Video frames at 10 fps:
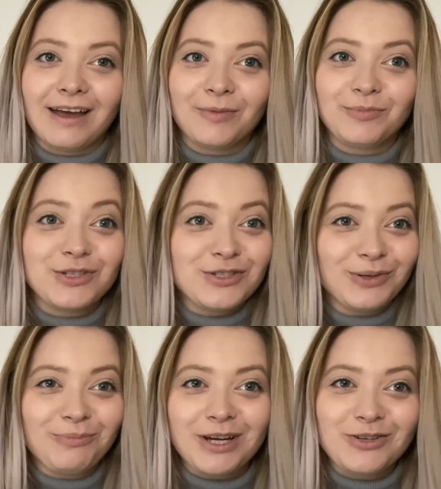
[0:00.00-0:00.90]
There's
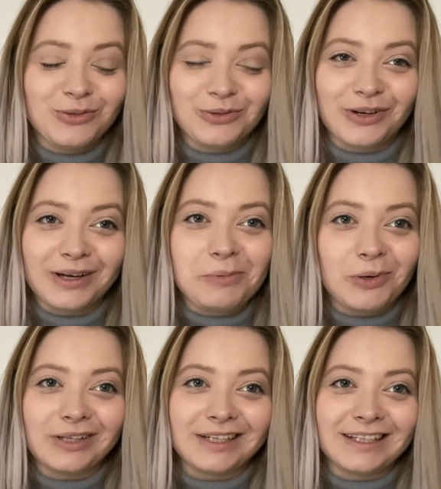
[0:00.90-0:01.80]
not much to talk
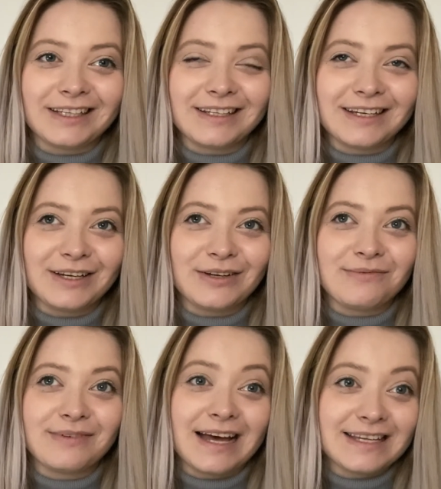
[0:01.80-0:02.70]
about linen
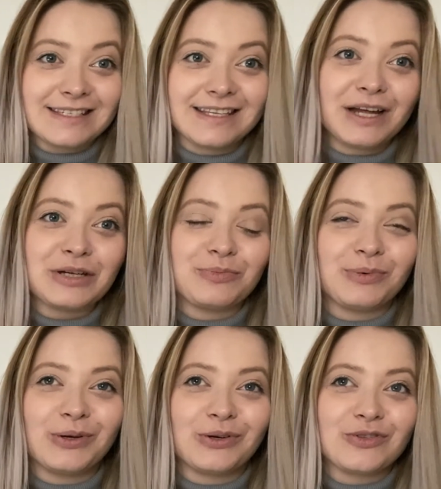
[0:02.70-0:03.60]
as such,
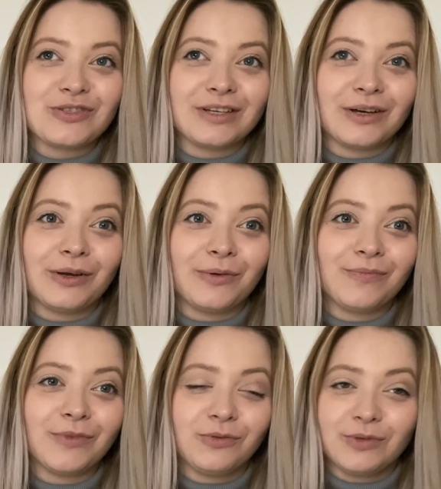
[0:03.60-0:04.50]
because
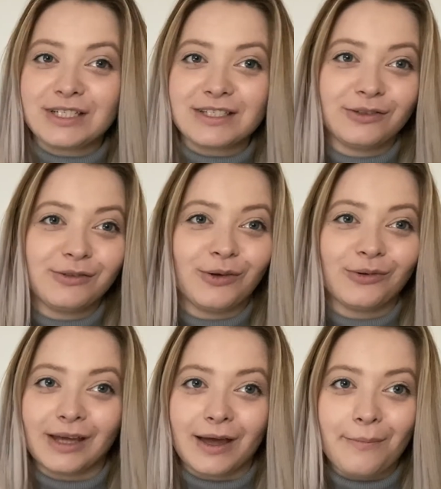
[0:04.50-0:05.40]
we just need to know
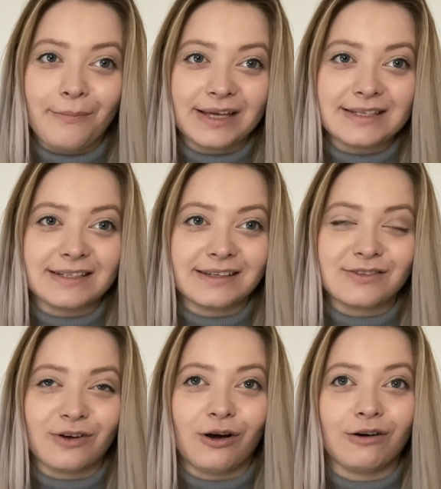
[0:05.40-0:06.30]
the basics
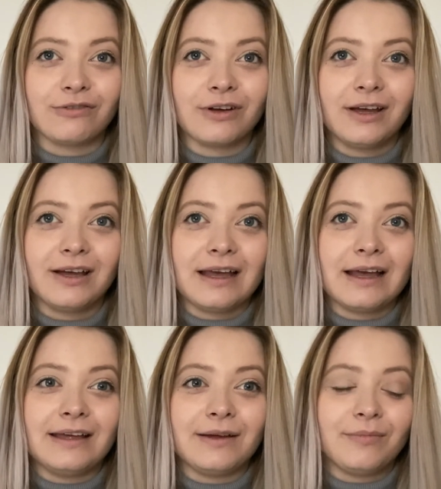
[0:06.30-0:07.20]
of,
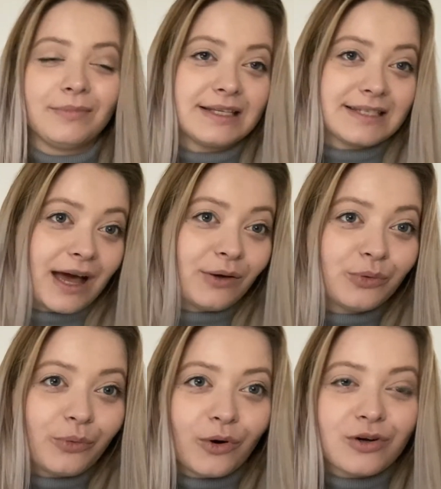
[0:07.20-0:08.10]
let's say, how to
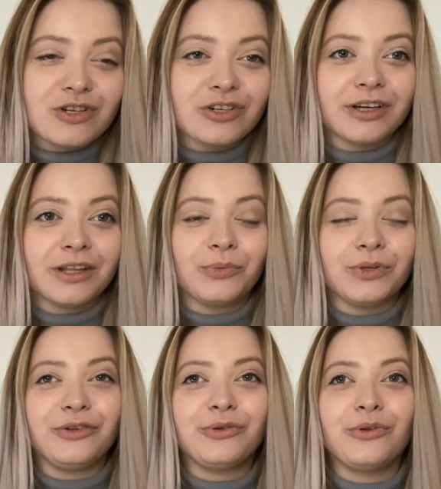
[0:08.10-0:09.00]
wash it. We
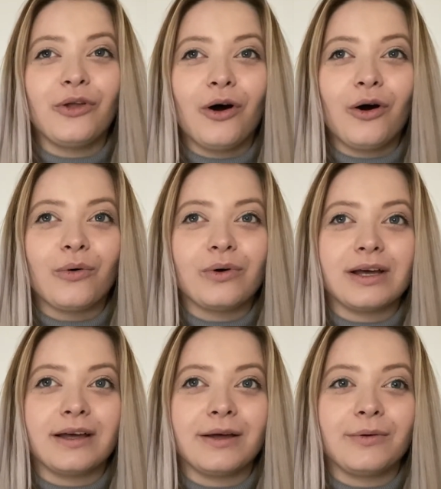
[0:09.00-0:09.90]
need to know
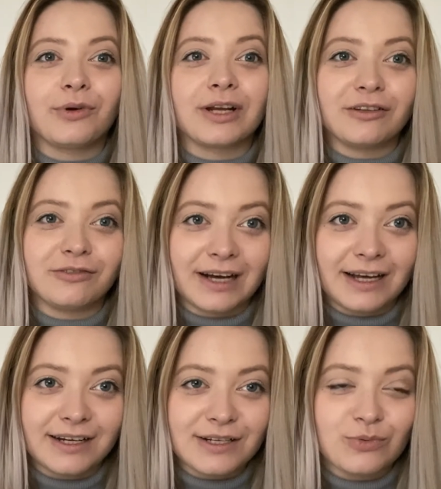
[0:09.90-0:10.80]
what kind of
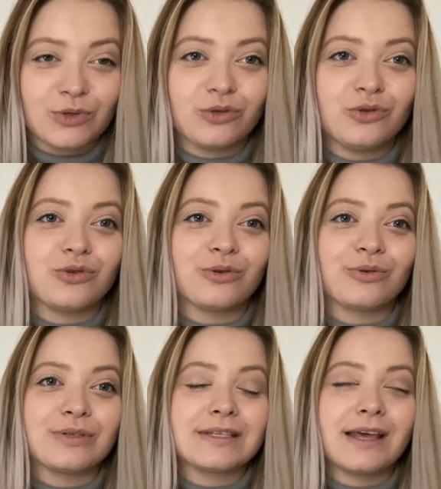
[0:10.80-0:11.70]
colors we should
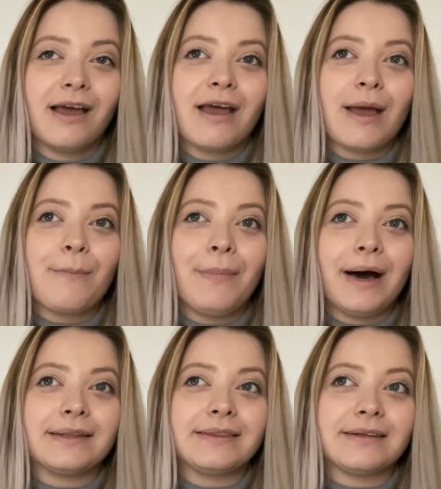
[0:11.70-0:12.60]
choose,
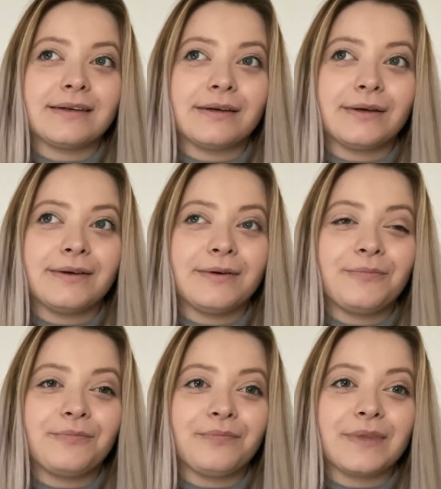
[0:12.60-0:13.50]
but
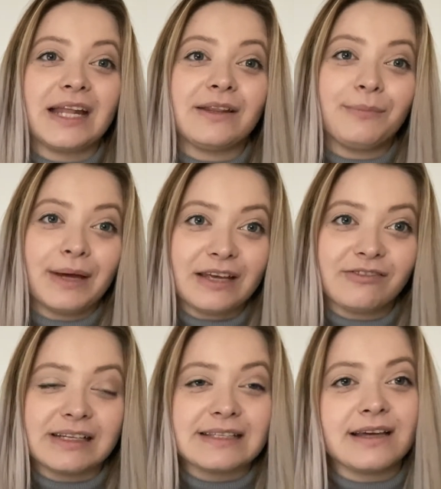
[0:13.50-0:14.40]
and
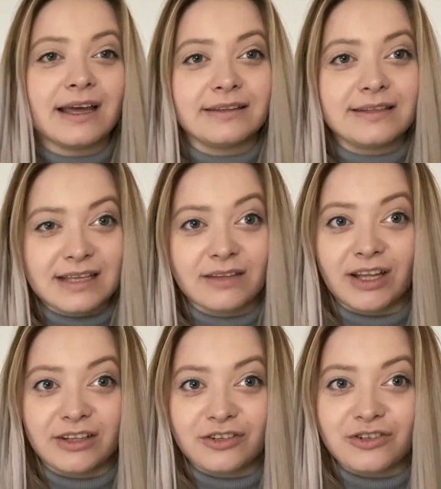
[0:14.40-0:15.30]
benefits and
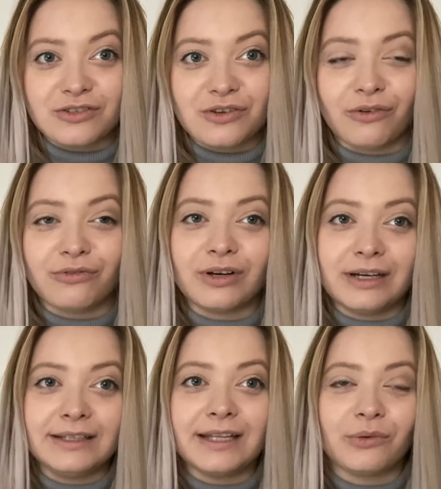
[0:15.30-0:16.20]
disadvantages of
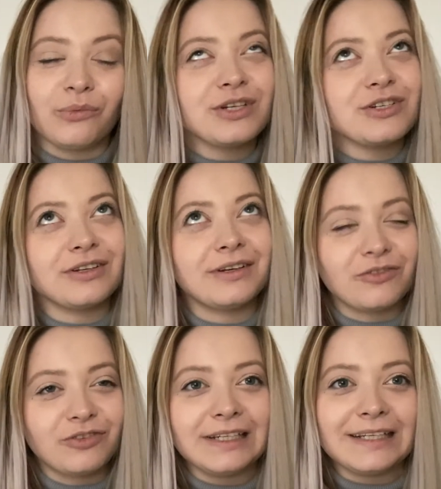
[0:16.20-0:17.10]
linen, which
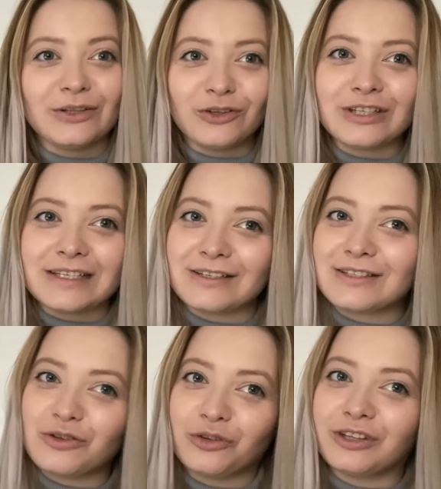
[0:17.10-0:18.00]
really
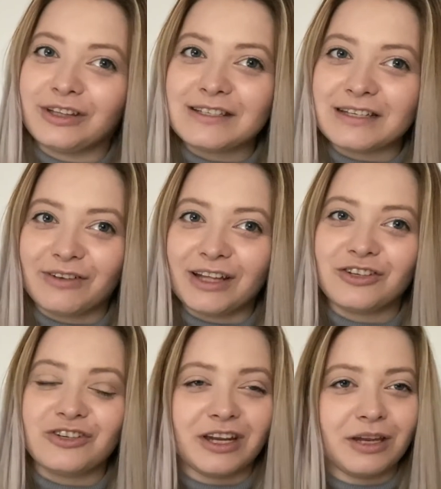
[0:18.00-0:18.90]
it's not
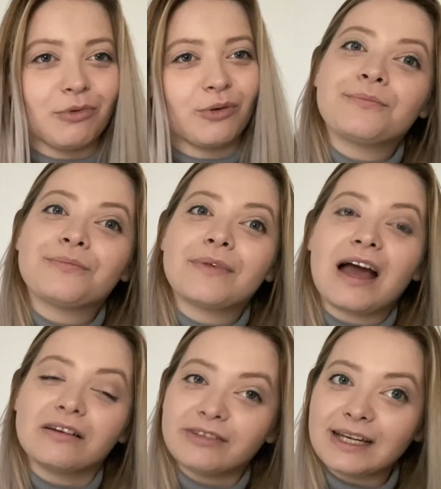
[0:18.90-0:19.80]
disadvantage anymore.
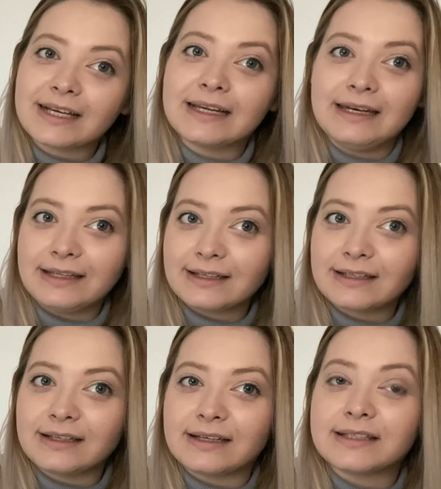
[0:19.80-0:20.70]
I feel like
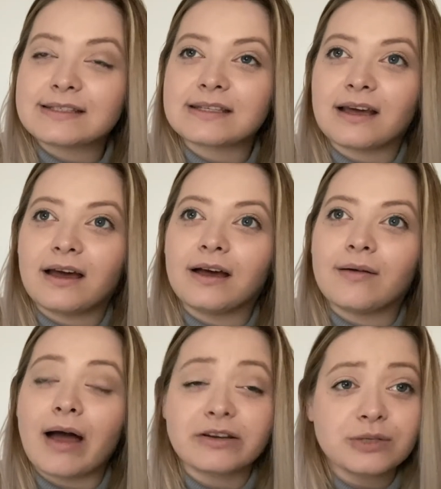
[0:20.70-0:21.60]
linen, it's
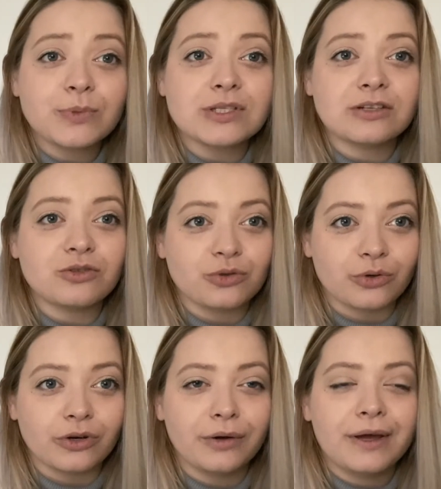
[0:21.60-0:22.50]
100%
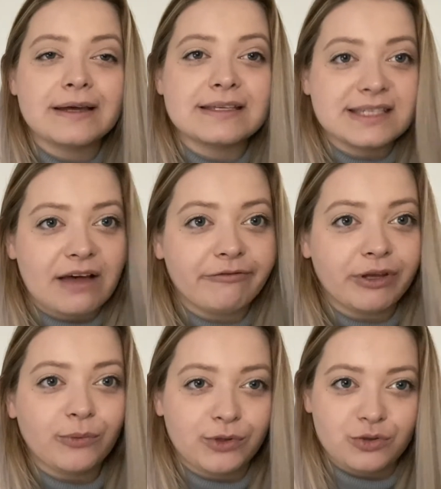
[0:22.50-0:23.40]
sure
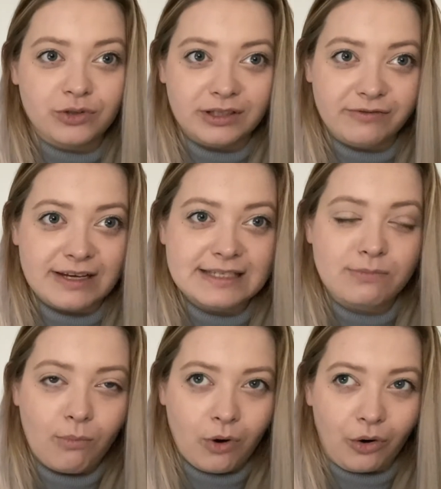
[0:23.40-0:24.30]
something we should invest
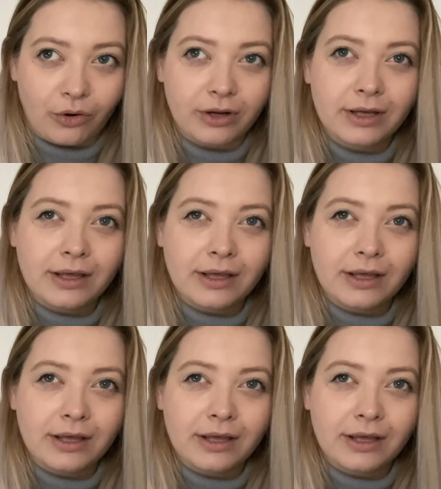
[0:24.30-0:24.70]
more,